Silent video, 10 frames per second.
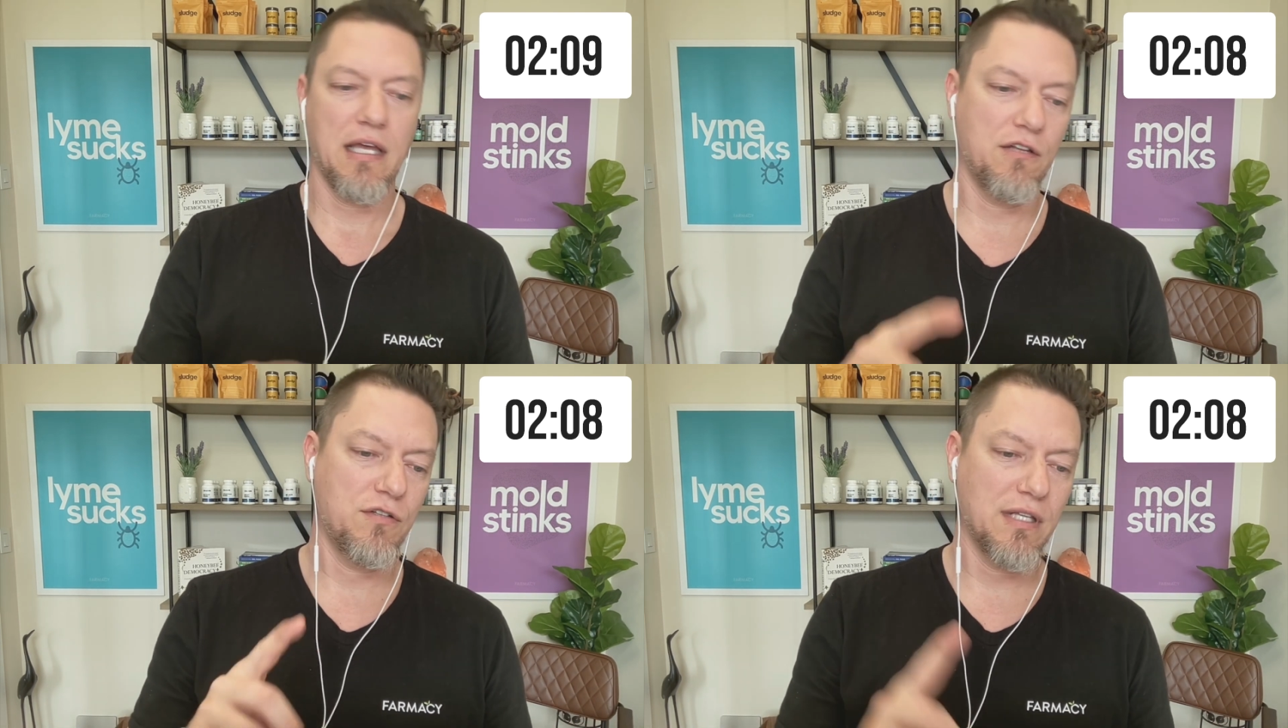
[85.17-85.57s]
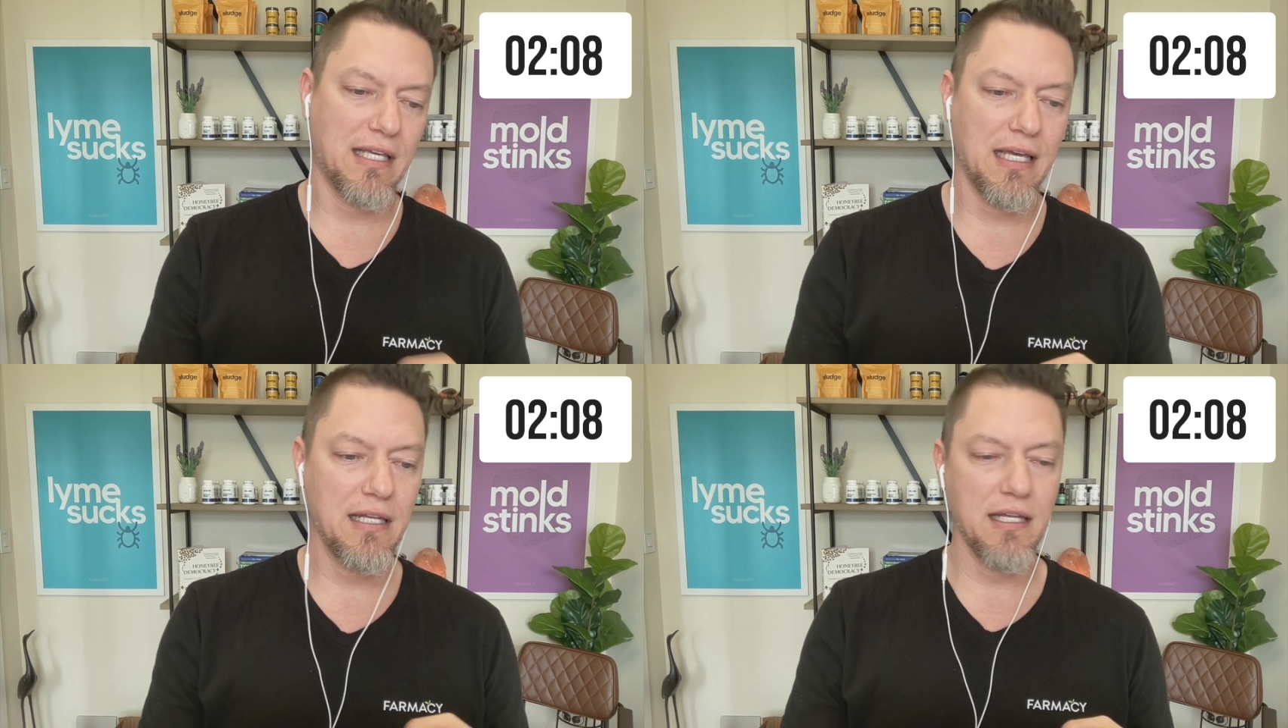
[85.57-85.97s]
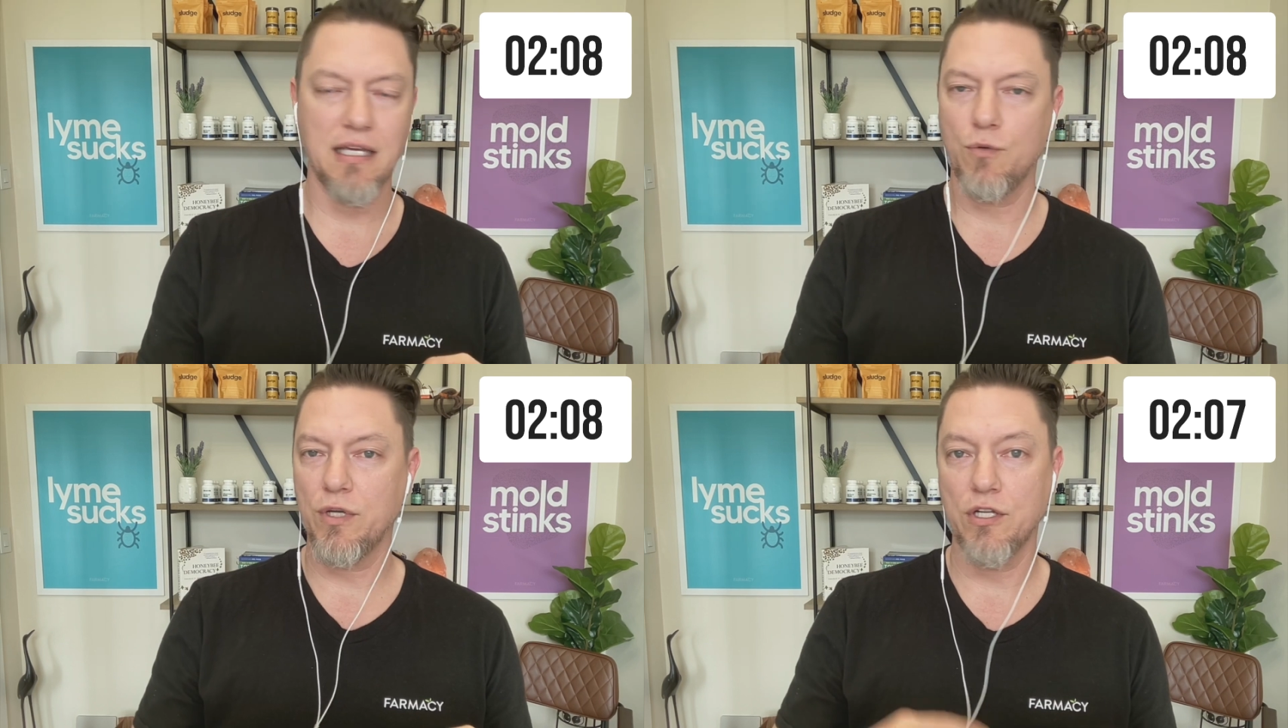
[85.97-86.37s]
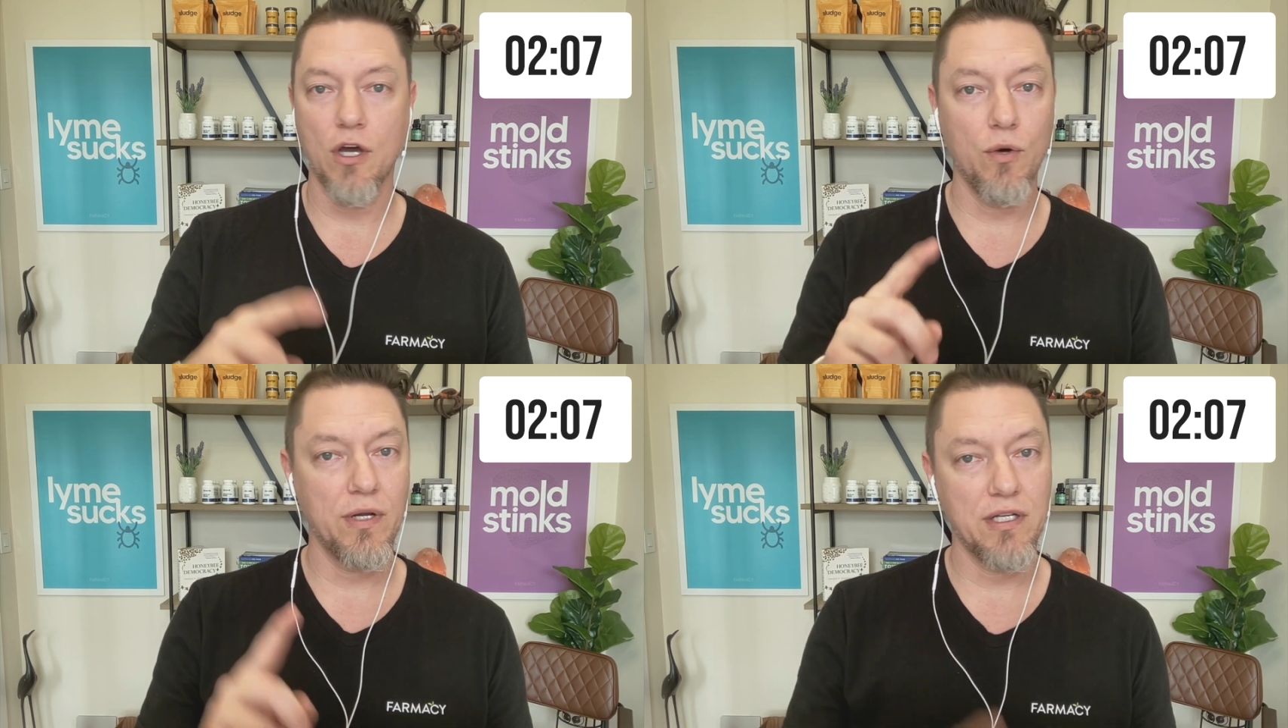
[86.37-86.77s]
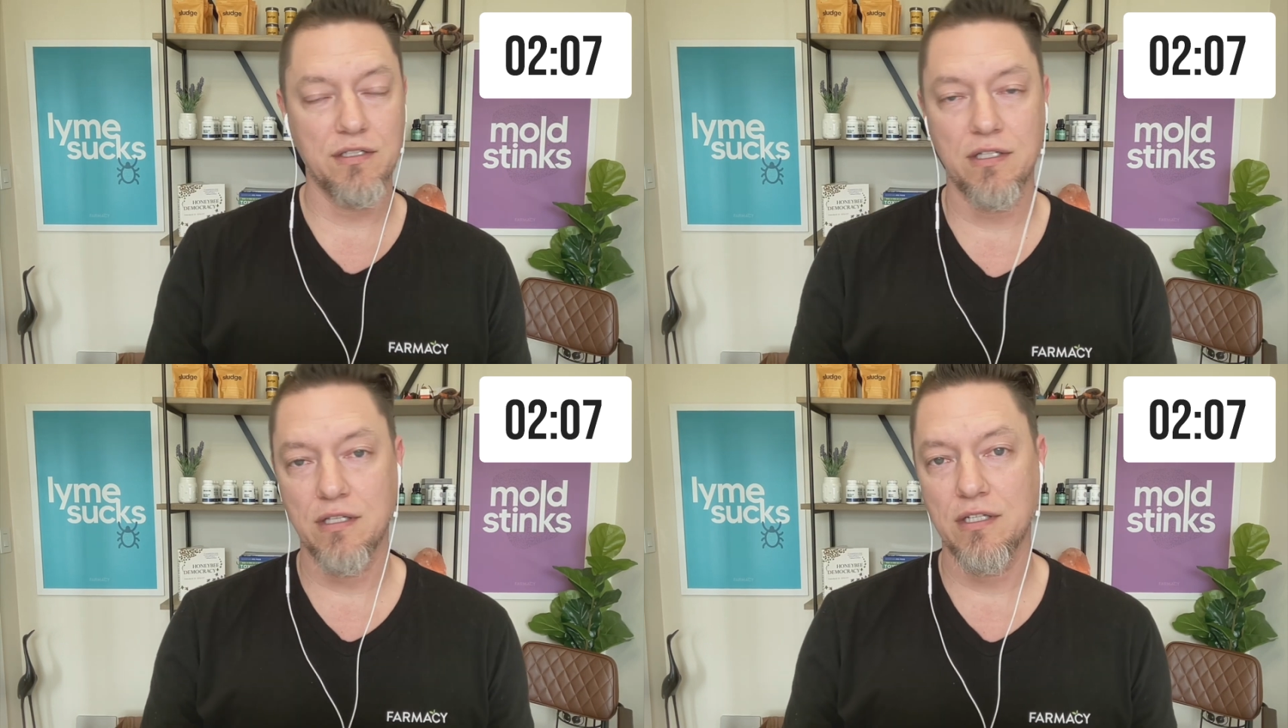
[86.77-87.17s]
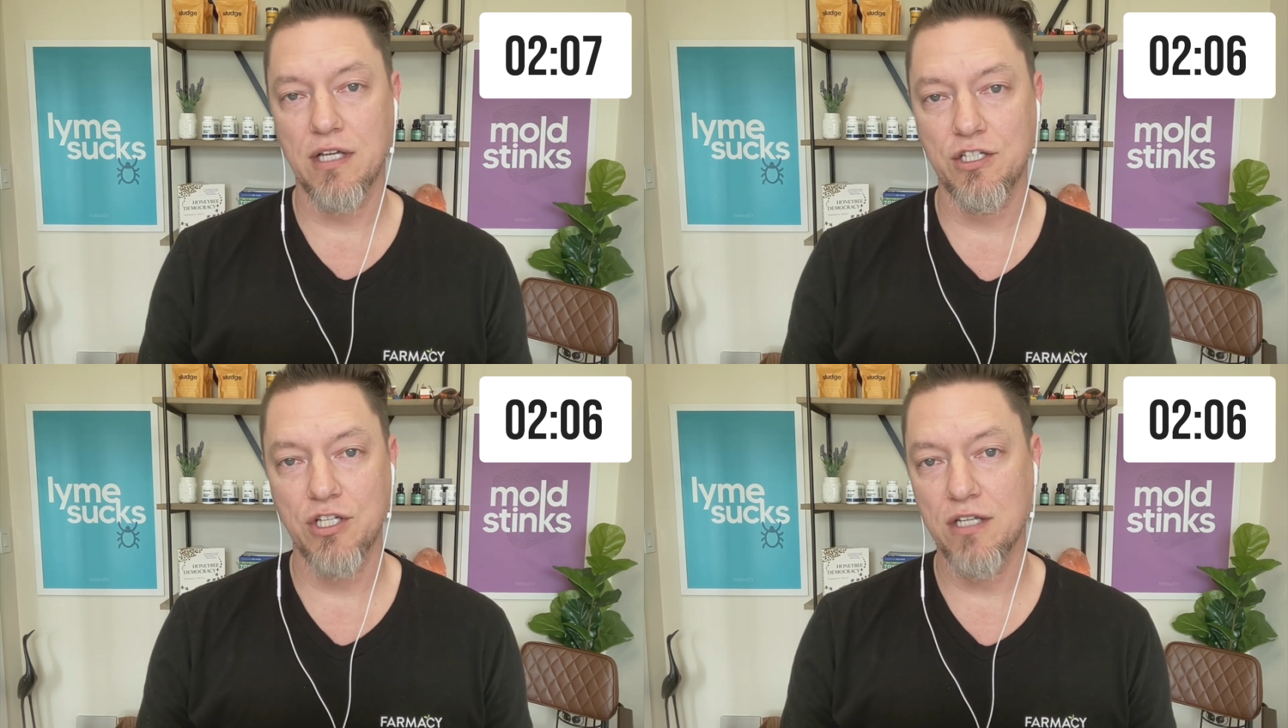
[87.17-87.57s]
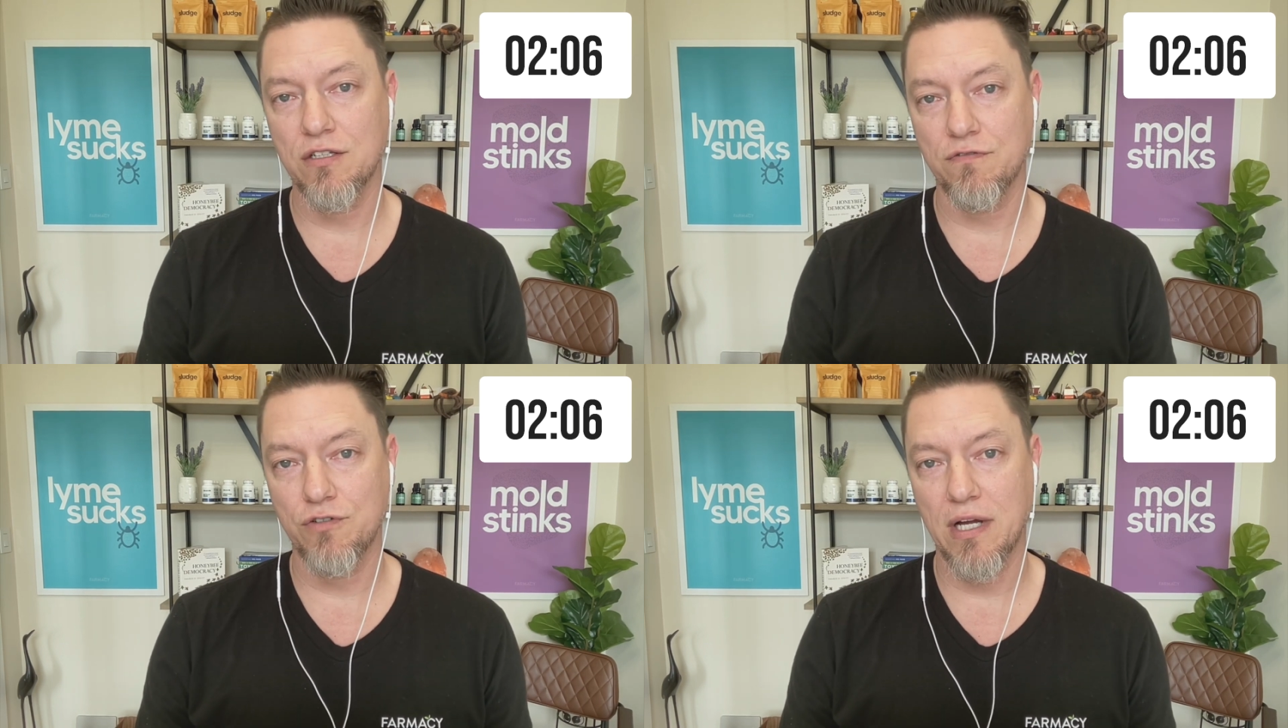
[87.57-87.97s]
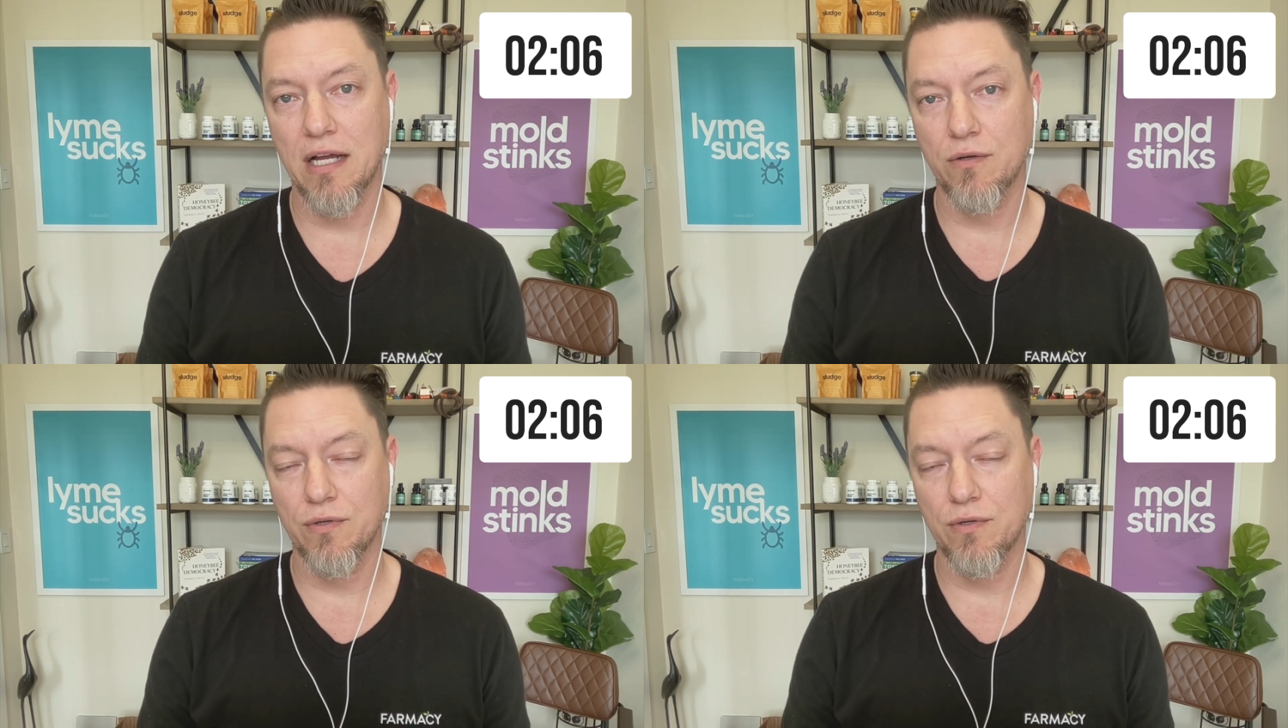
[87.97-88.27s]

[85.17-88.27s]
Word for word: and to the kidney. And we know it is to the digestive tract.